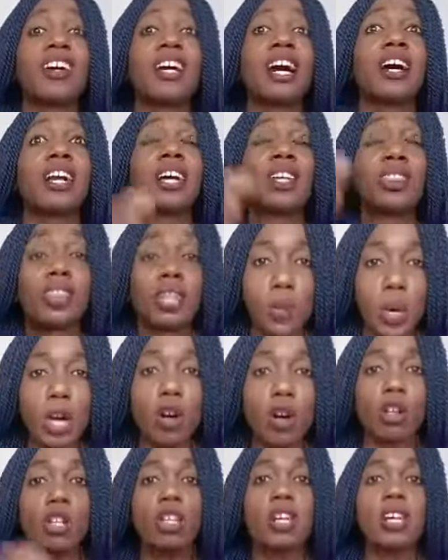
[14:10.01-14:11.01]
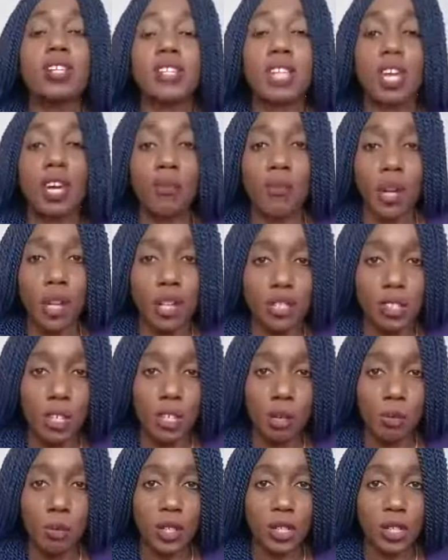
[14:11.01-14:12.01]
And I think we all need to get very
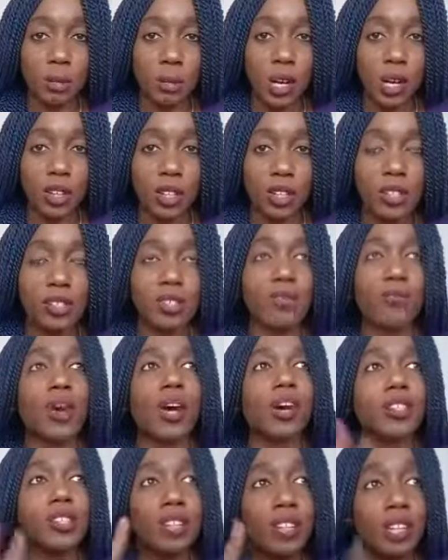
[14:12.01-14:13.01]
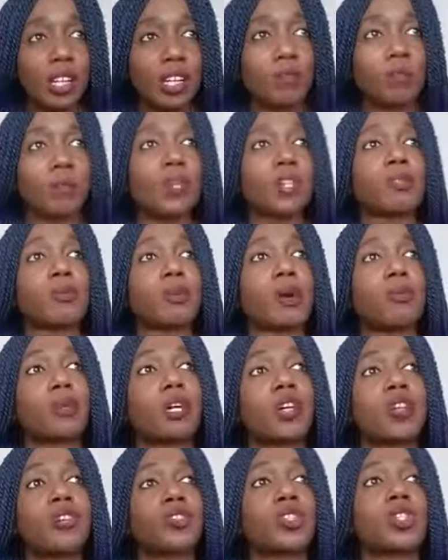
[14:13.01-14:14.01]
deliberate about this, very deliberate about
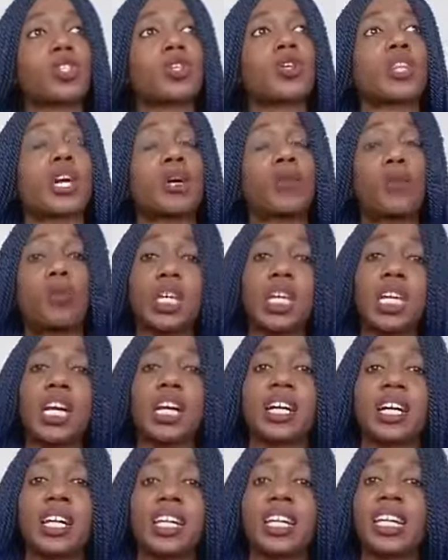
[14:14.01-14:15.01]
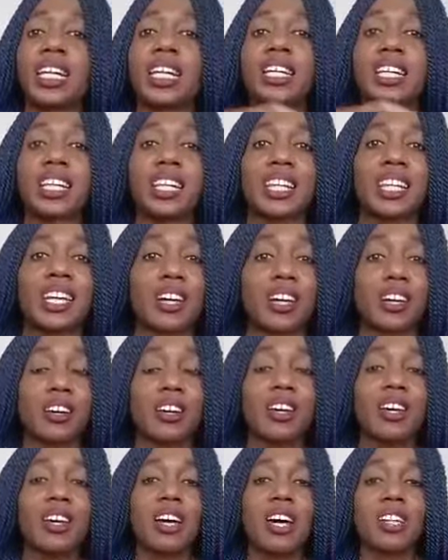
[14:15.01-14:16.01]
making sure that we are clean and clear
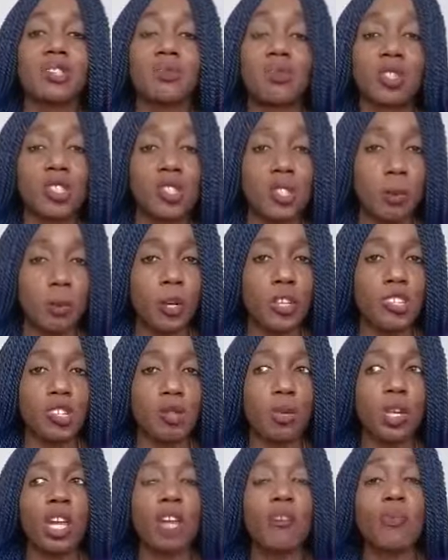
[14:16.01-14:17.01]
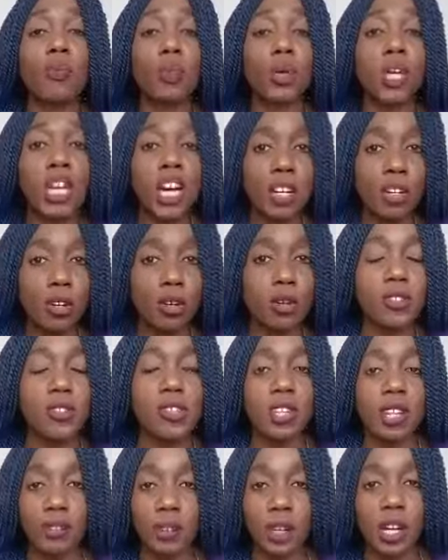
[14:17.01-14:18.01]
as much as possible if we are going
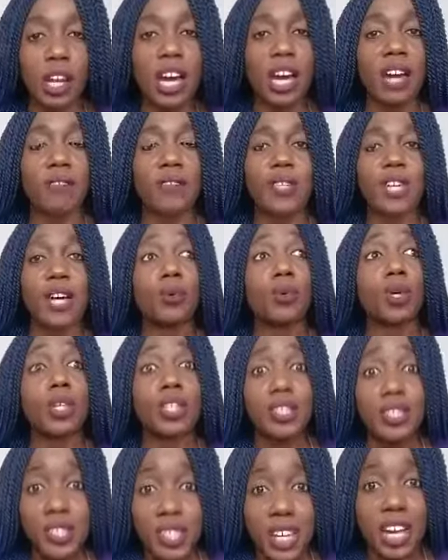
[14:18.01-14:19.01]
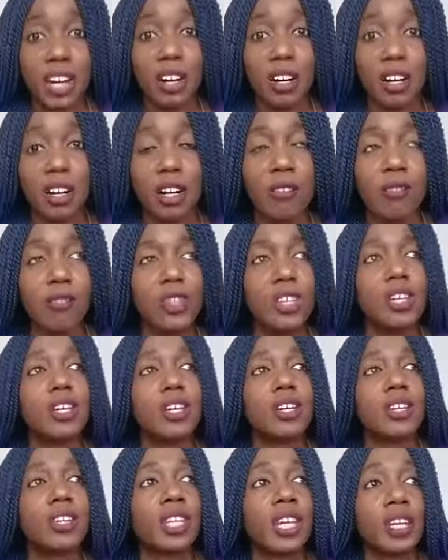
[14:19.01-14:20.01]
to live the lives that we desire
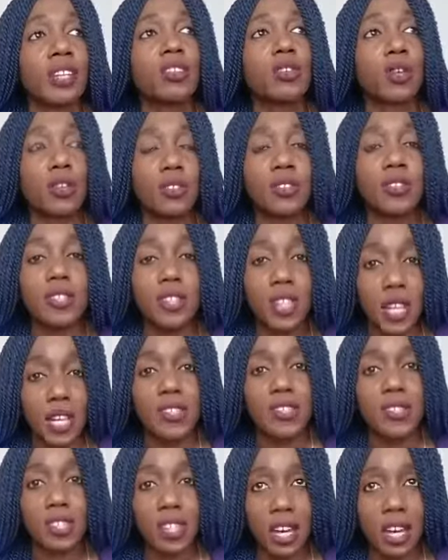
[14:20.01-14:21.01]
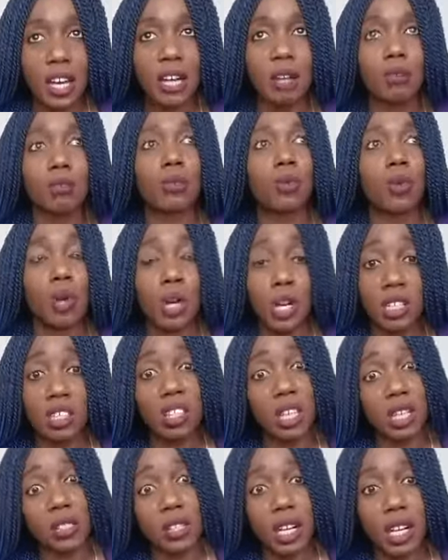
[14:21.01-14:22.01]
that it's going to take some one
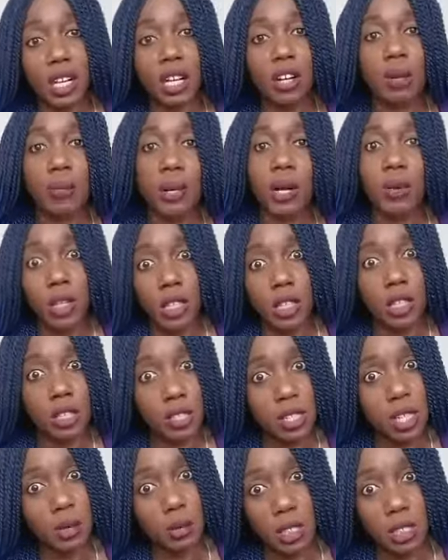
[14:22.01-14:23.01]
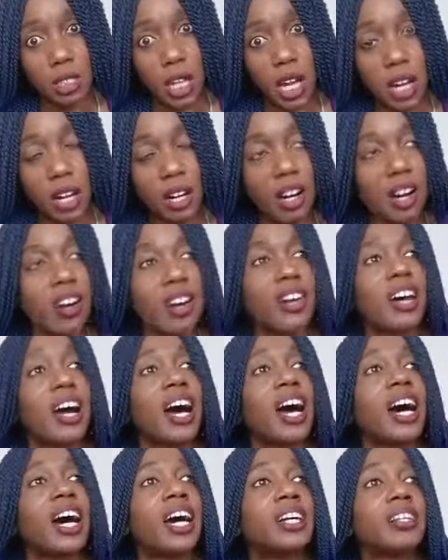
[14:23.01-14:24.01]
getting clear about what it is that we desire
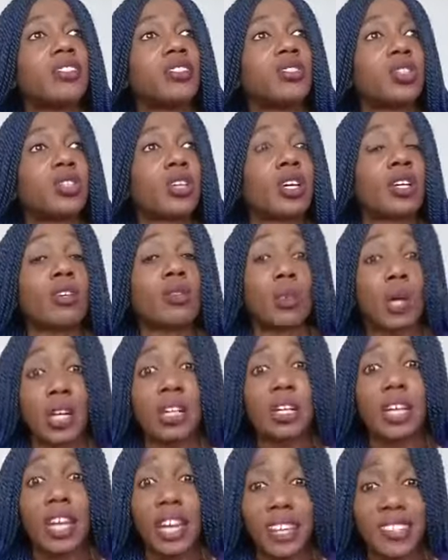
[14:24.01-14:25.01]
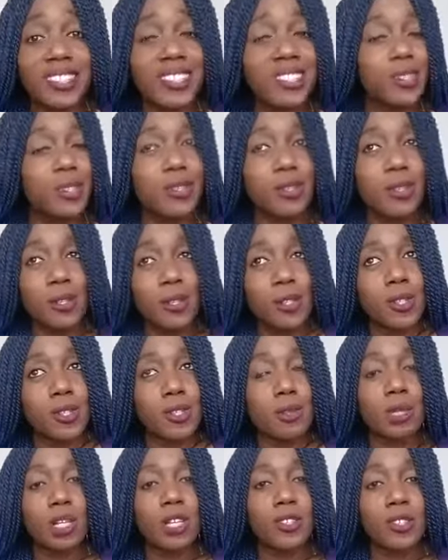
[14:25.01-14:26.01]
and well connecting to source to
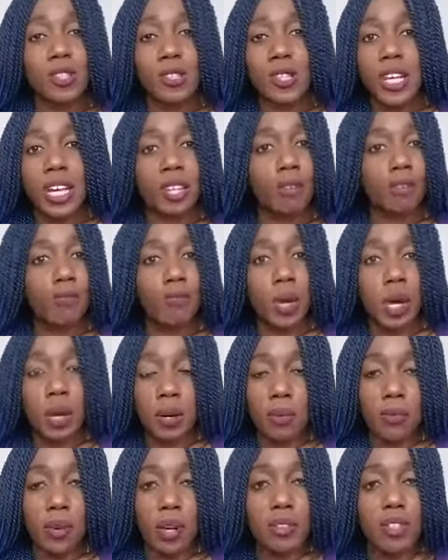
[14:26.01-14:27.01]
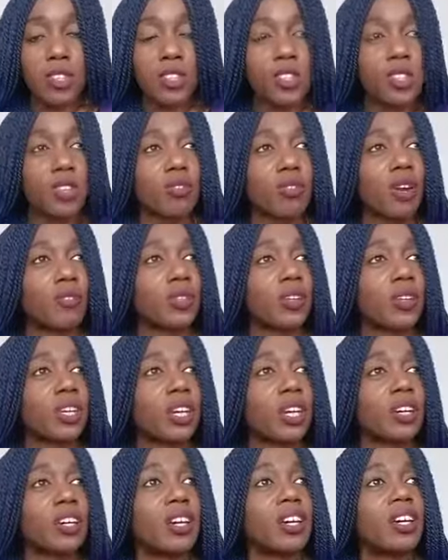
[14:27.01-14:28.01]
me is just like the very foundation of
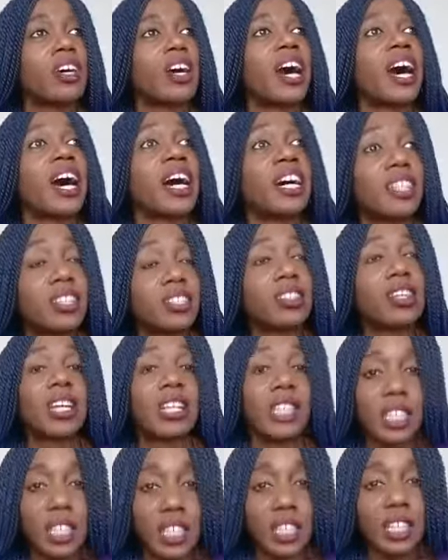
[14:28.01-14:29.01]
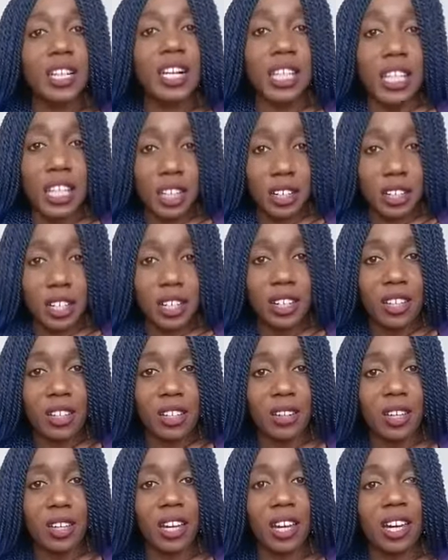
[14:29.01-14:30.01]
everything and cleaning and clearing
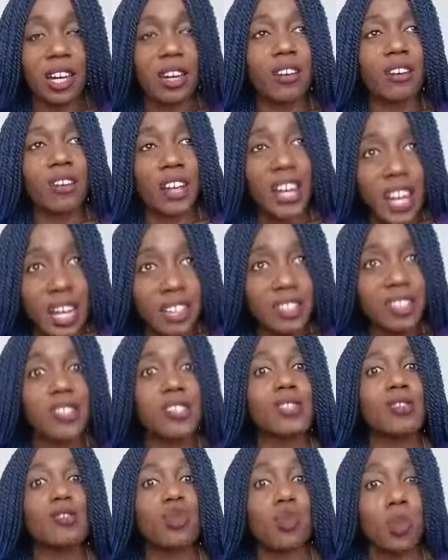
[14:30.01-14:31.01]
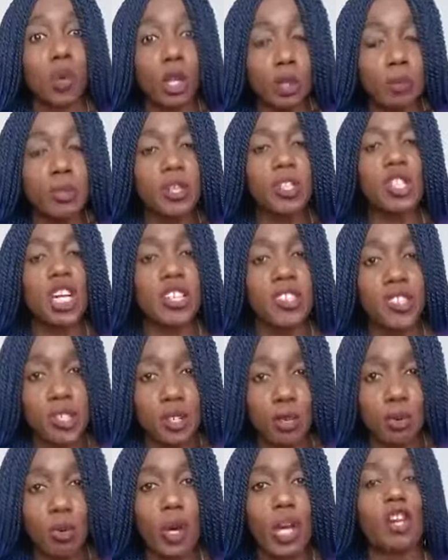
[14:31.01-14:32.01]
okay or else you will be chasing
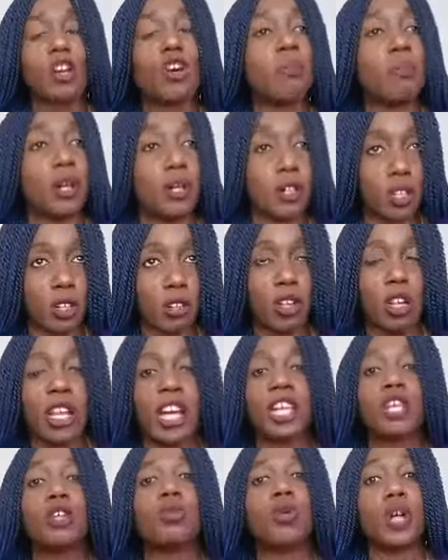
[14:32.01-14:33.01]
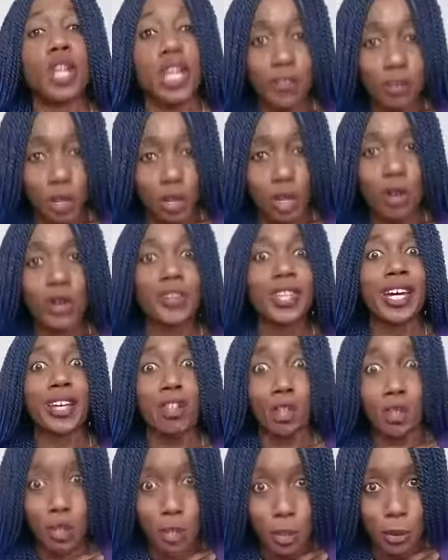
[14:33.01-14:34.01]
away your miracle and you won't even know that
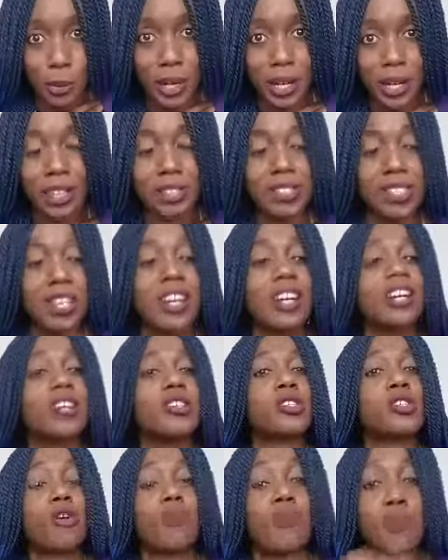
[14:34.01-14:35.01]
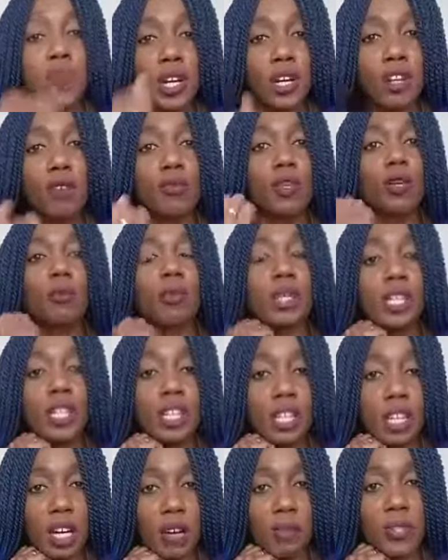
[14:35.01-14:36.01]
you're doing it so fear of not being
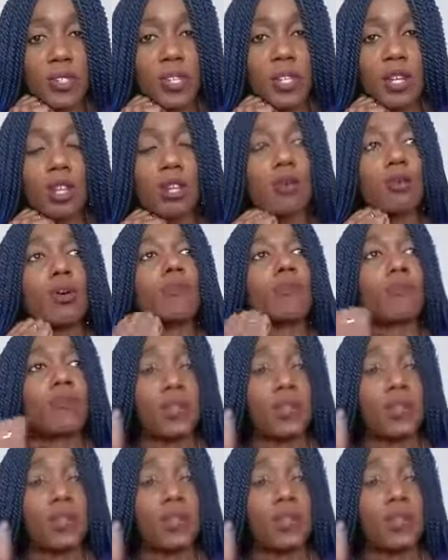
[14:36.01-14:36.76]
enough is another one